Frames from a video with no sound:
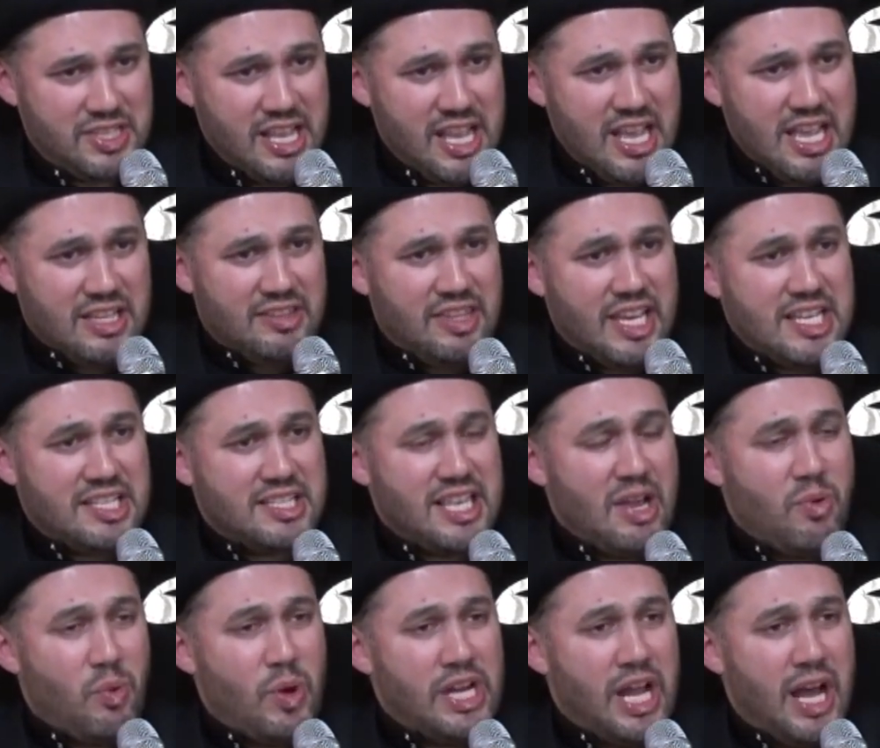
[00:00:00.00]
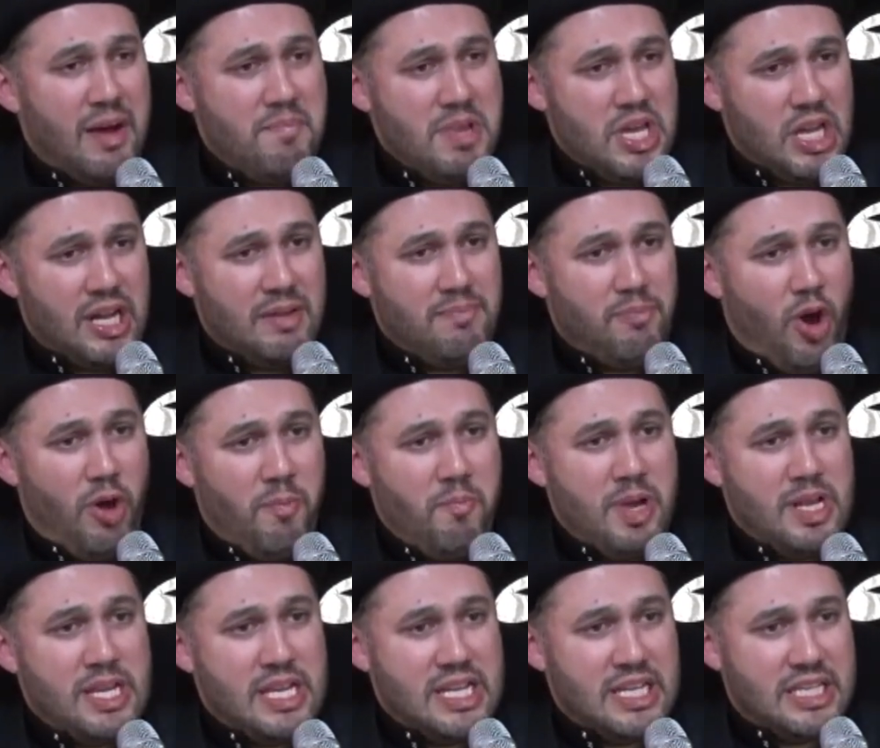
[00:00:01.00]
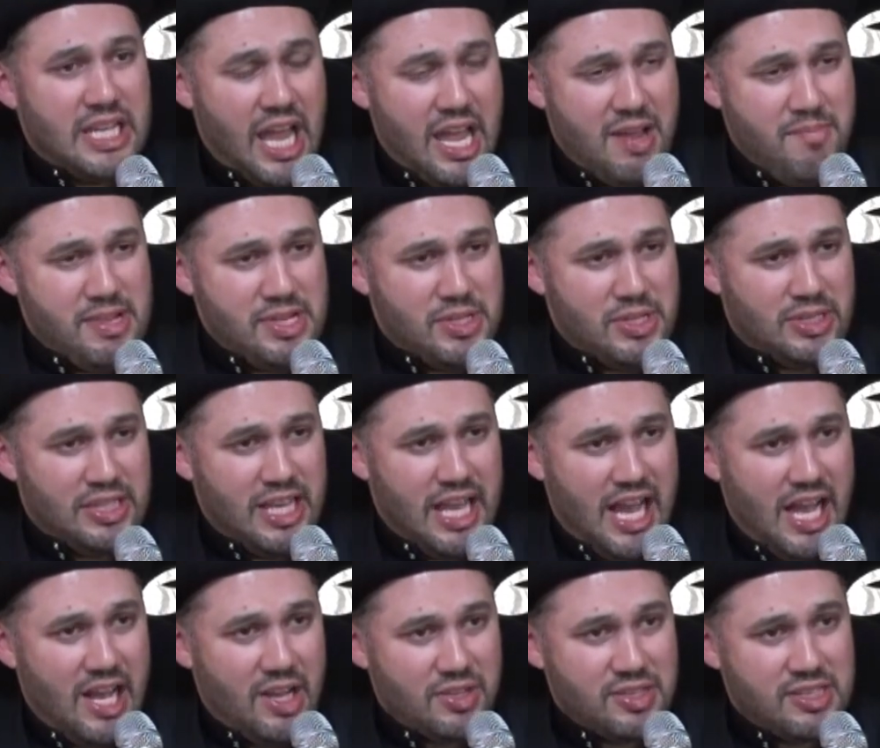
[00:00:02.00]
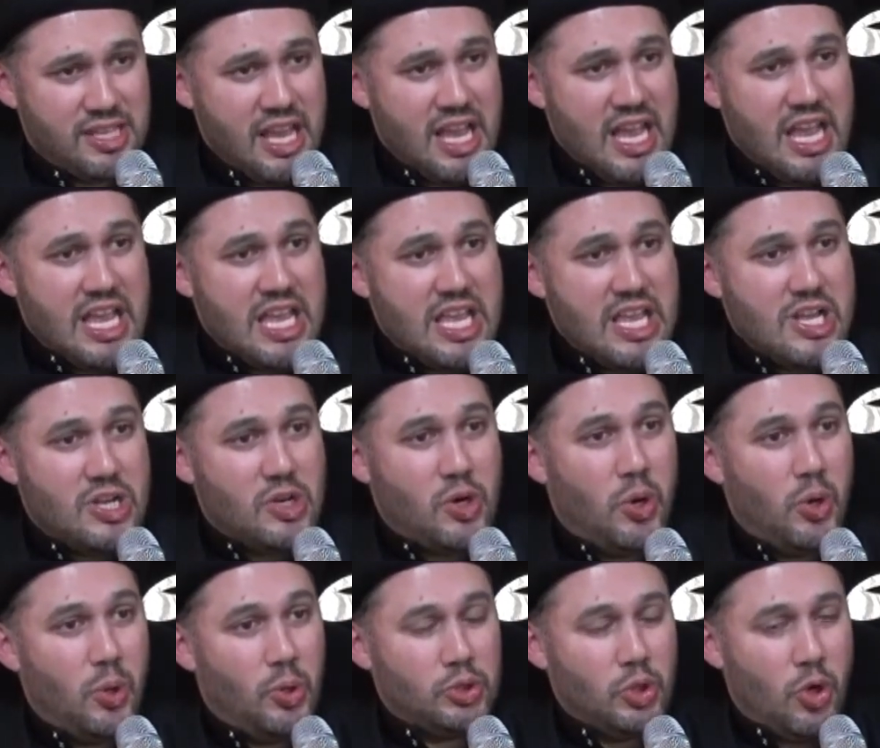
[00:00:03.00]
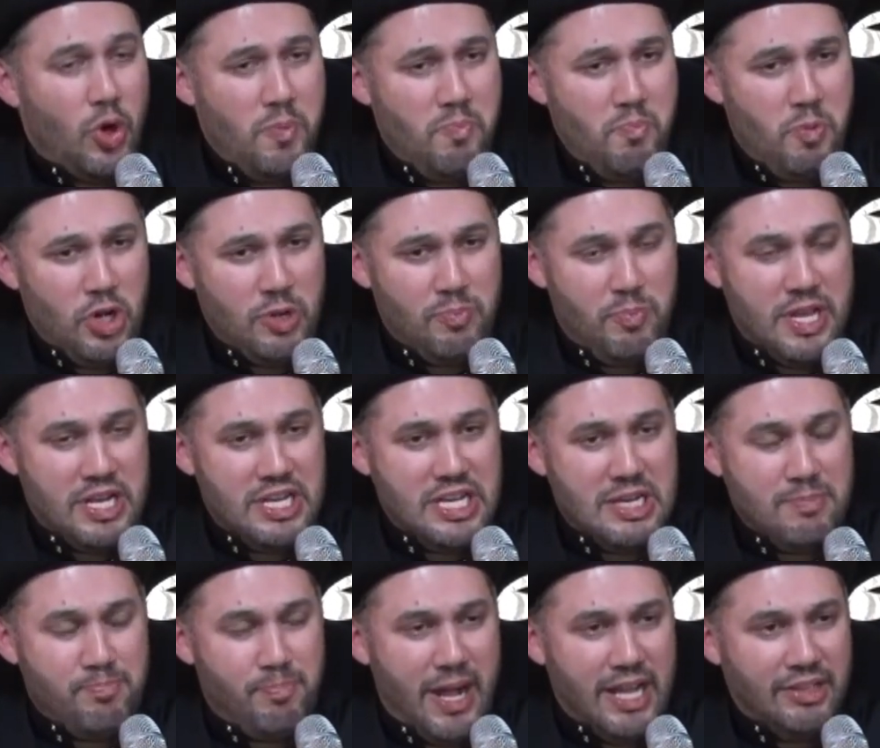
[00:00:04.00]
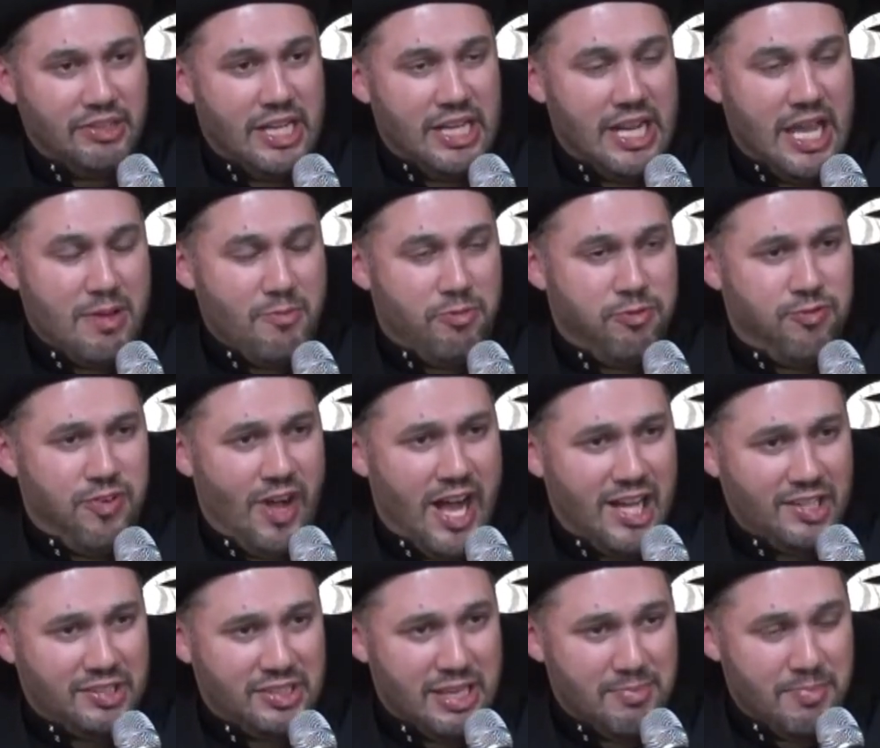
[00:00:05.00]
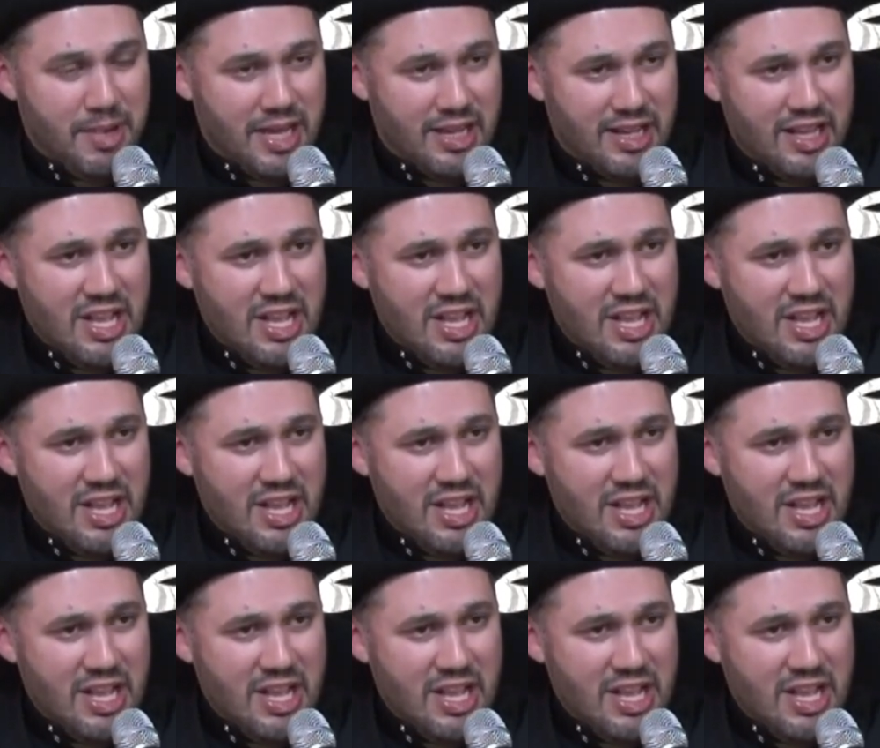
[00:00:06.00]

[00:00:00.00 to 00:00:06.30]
They say when Amir al-Mu'mineen came into the house, he called Umm al-Banin by the name Fatima.